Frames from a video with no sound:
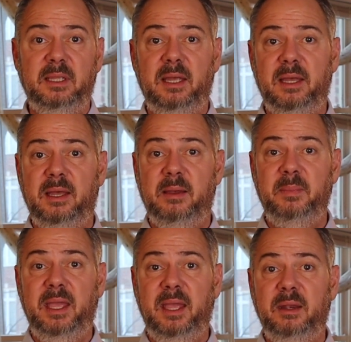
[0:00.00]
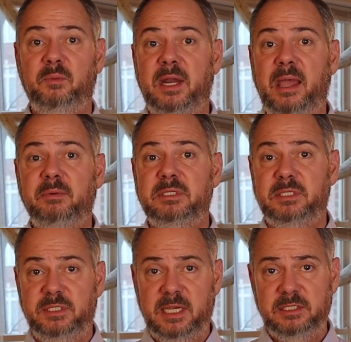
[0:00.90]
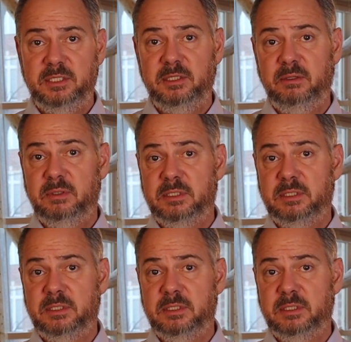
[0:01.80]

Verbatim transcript: Um, and what I would suggest to you